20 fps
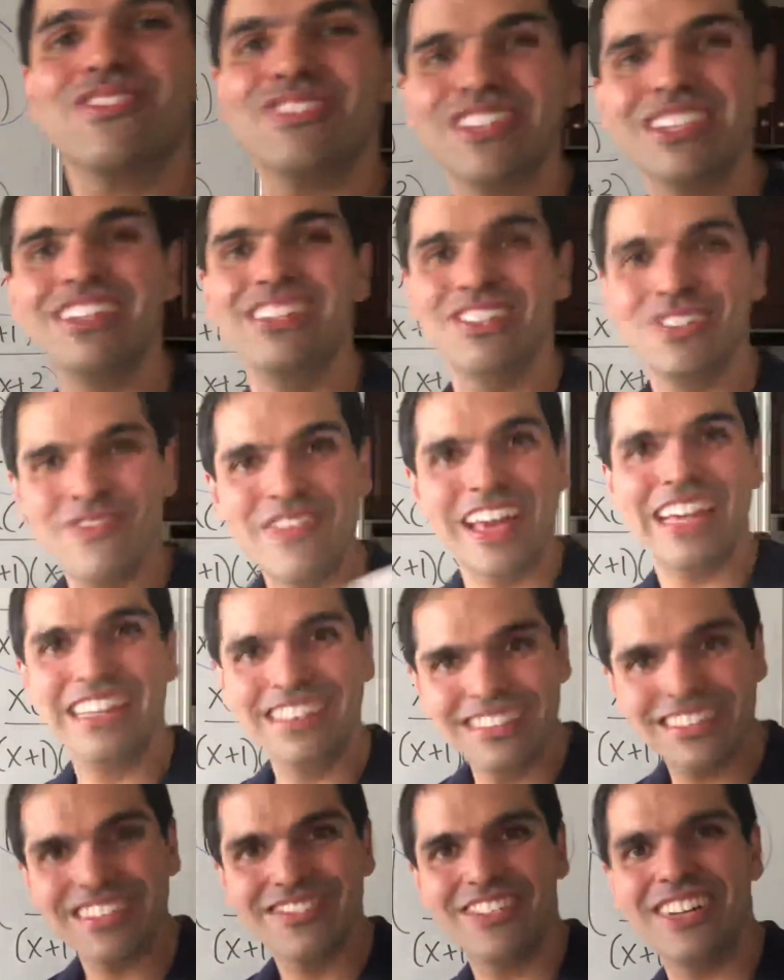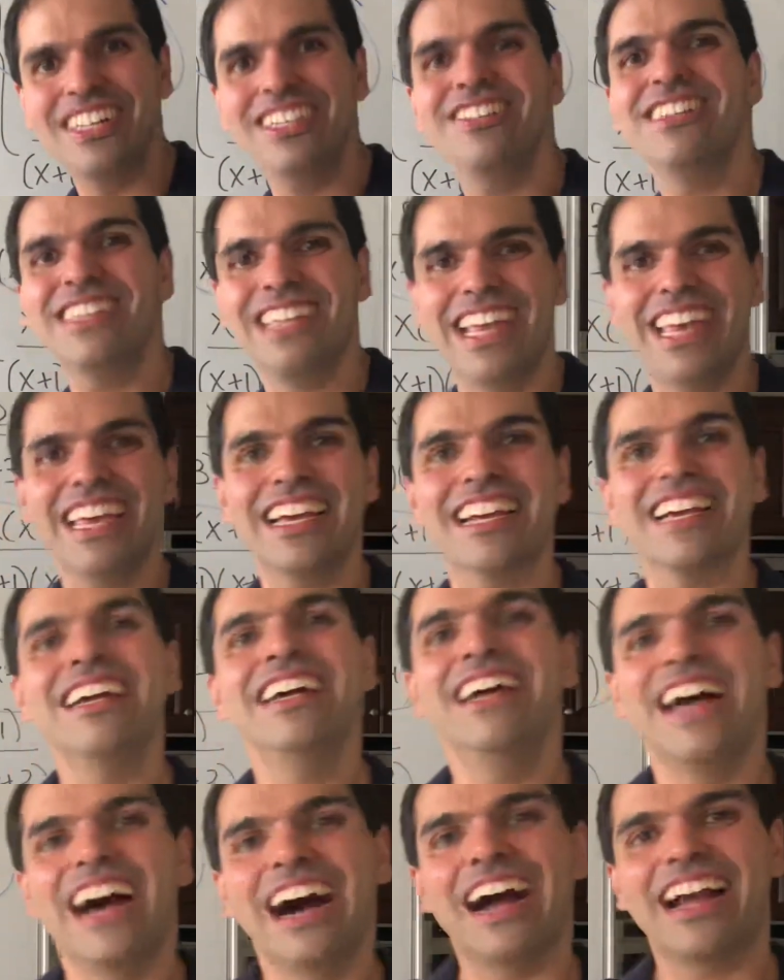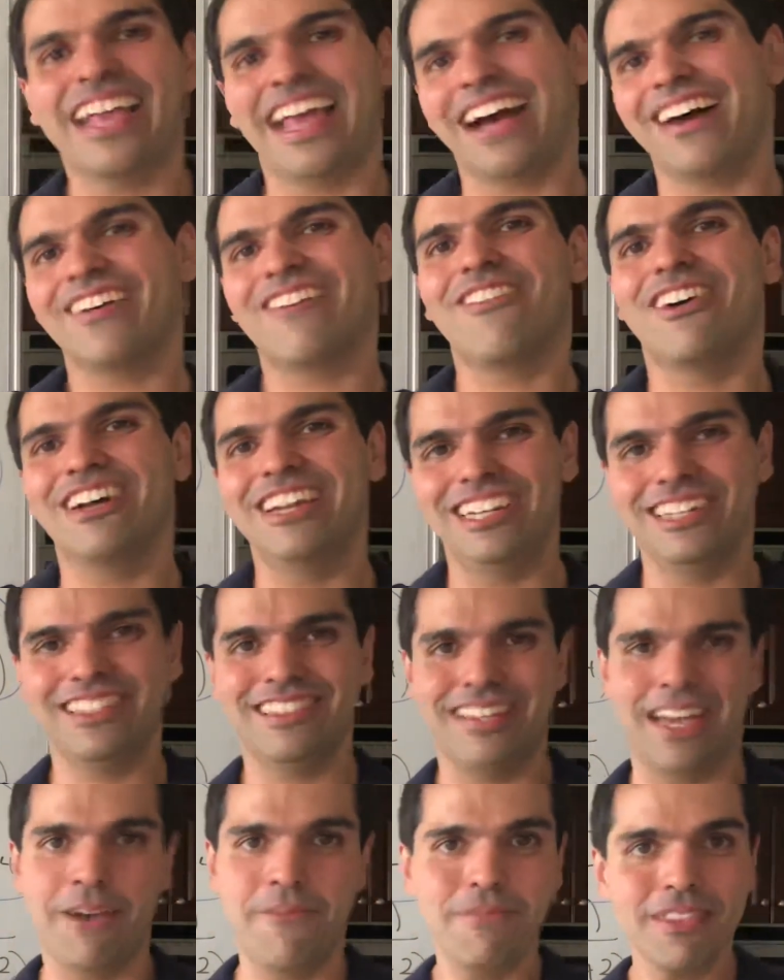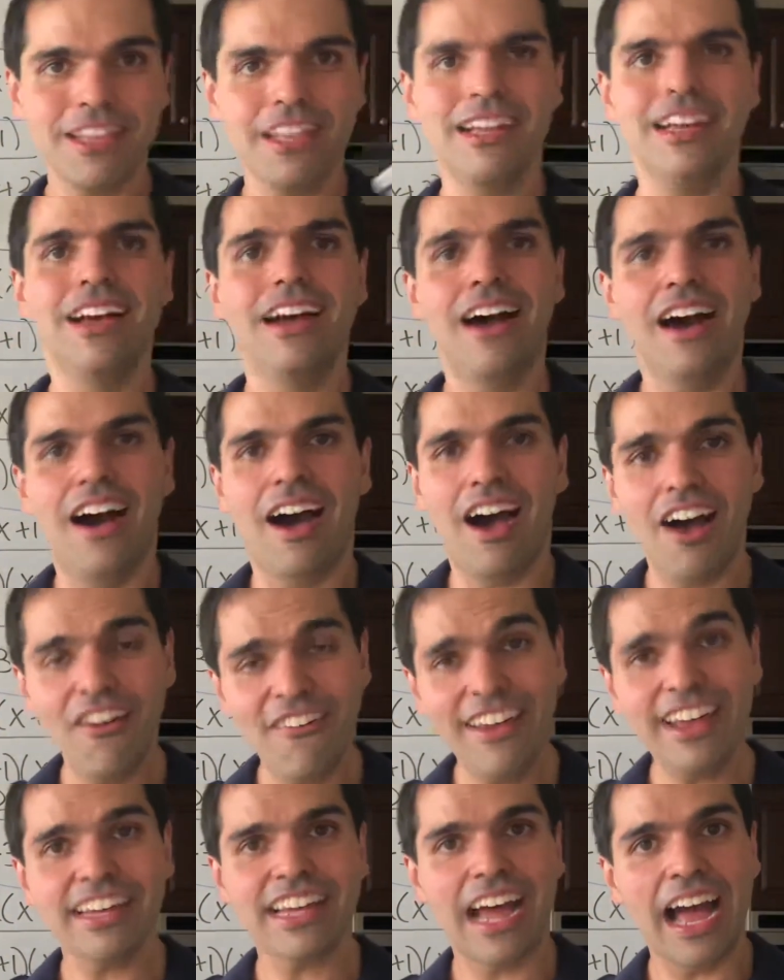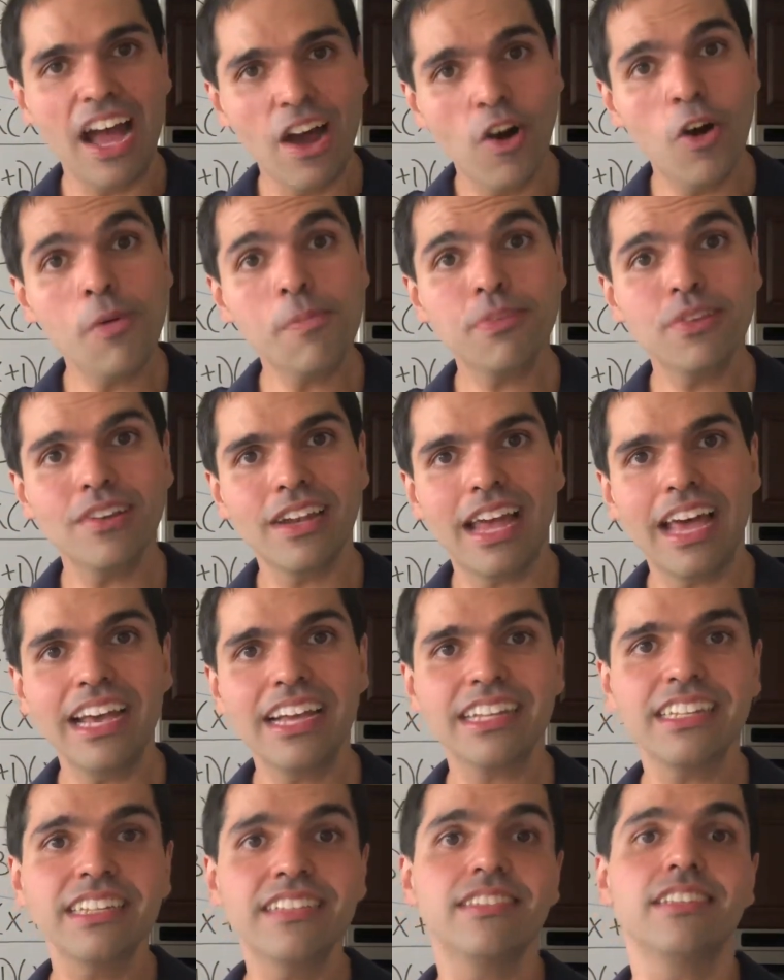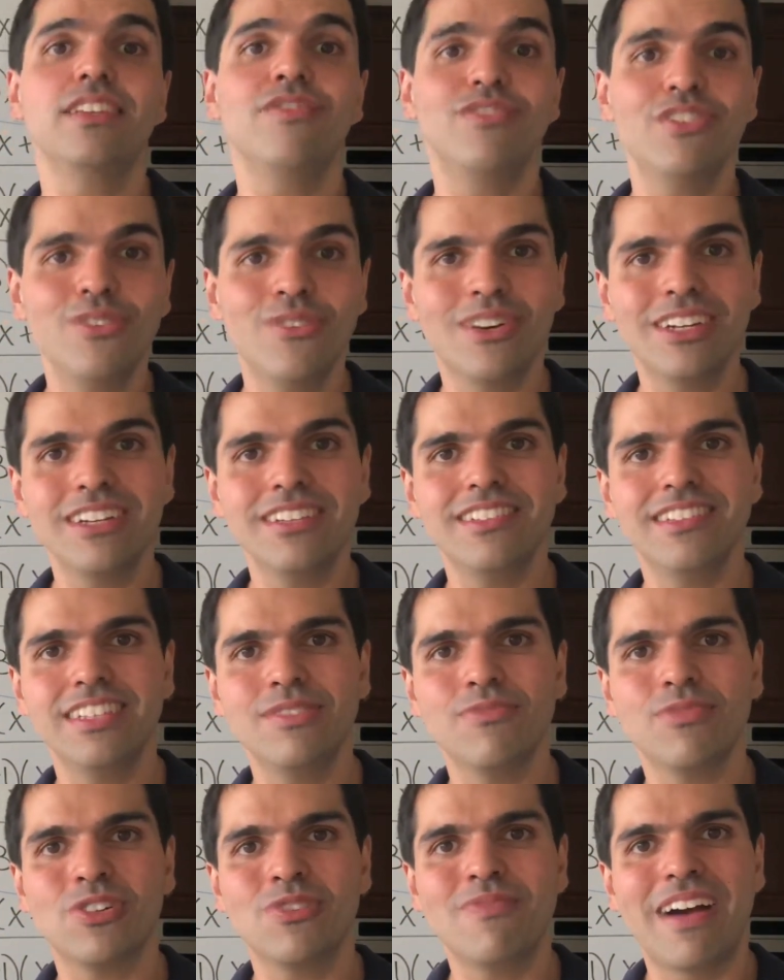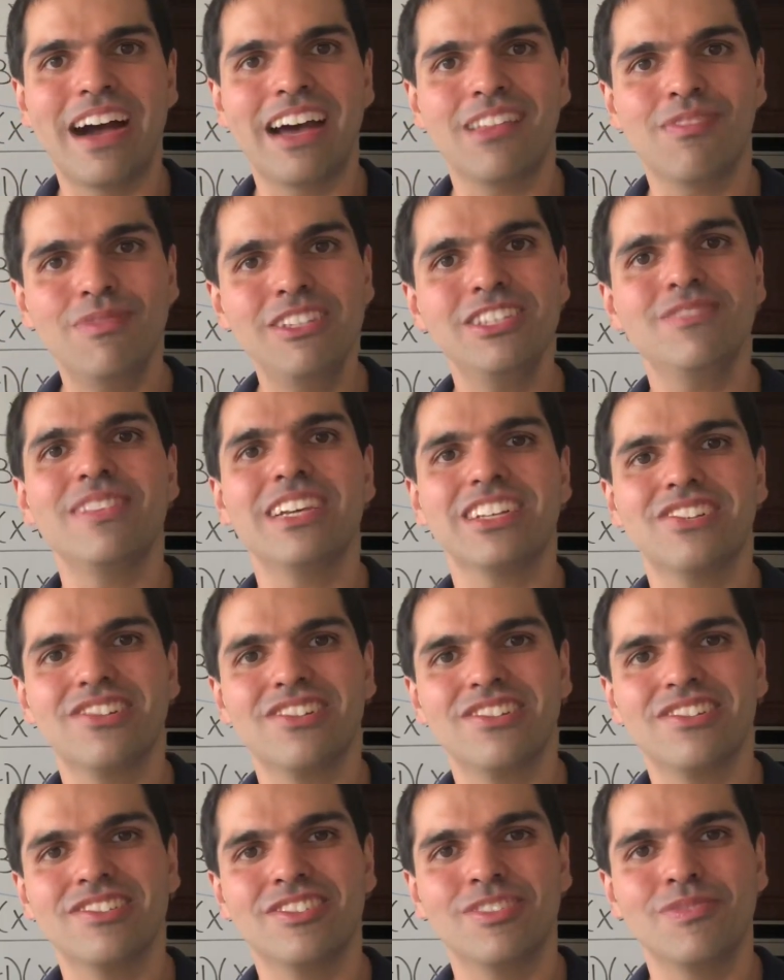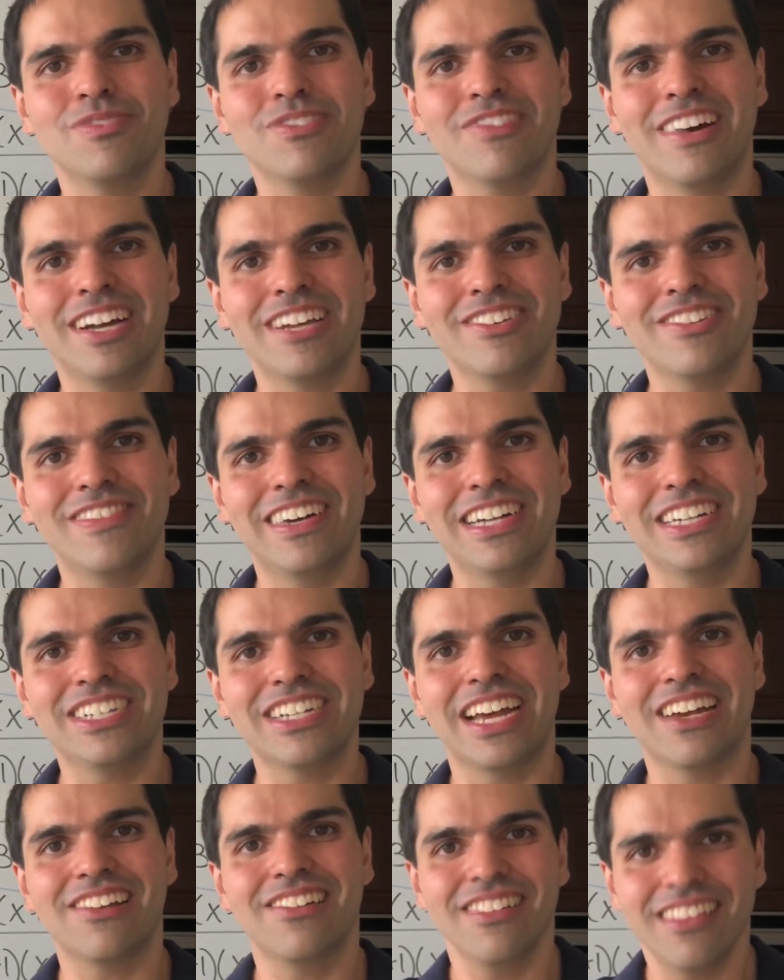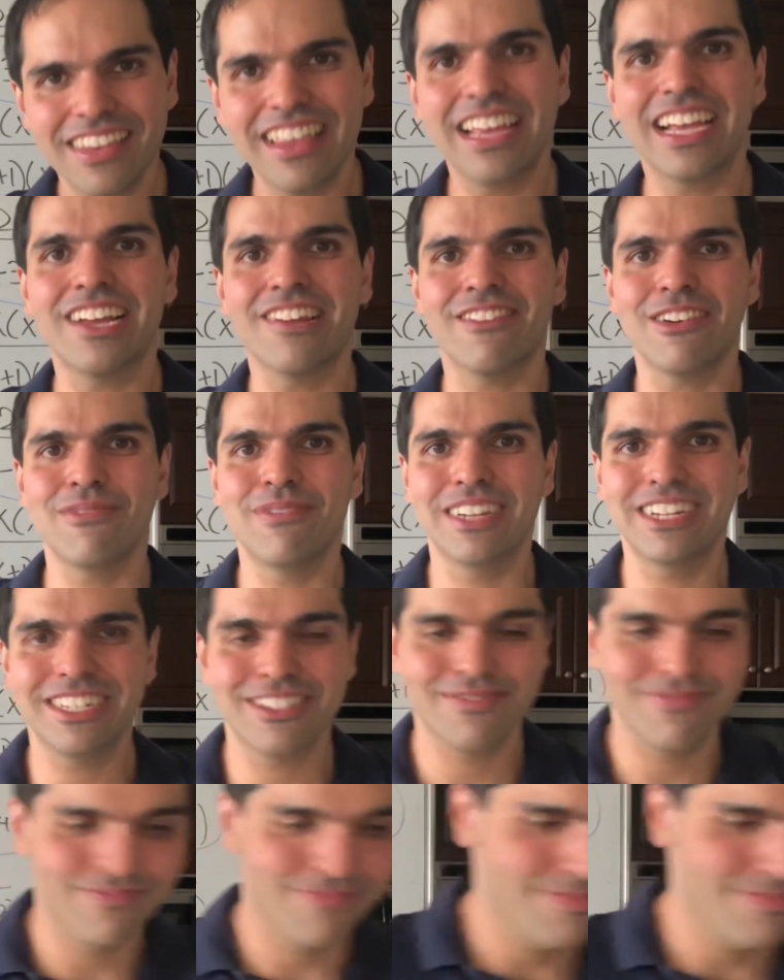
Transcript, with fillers: for the domains when you take a Calc 1 exam. All right, I hope you liked this. If you want to see more math, please make sure to subscribe to my channel. Thank you very much.